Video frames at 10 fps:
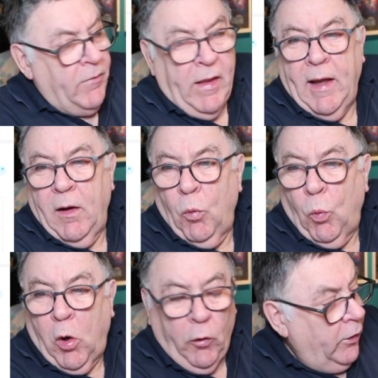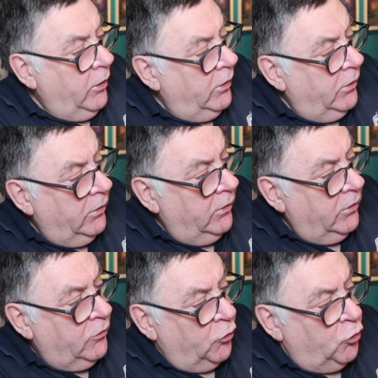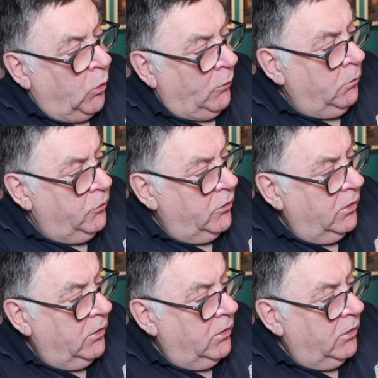there 1 to 12.